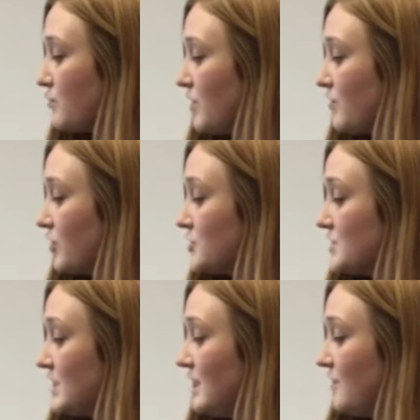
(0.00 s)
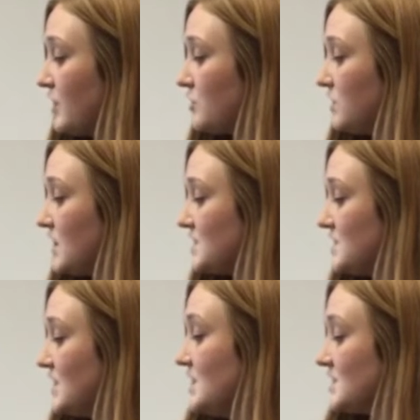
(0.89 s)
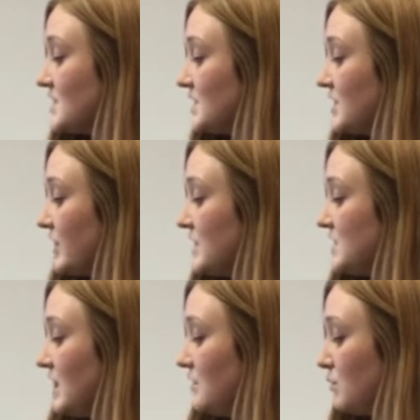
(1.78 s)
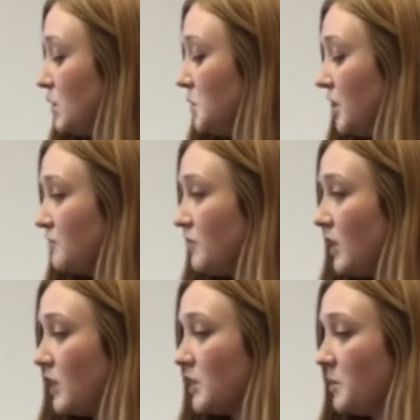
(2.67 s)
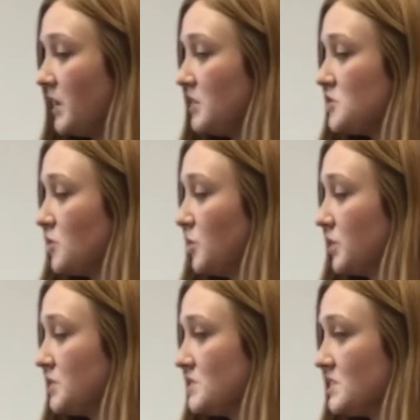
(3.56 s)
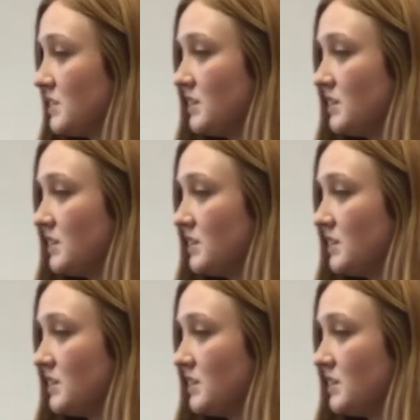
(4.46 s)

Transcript: rivers, even across seas, until they take root on faraway shores.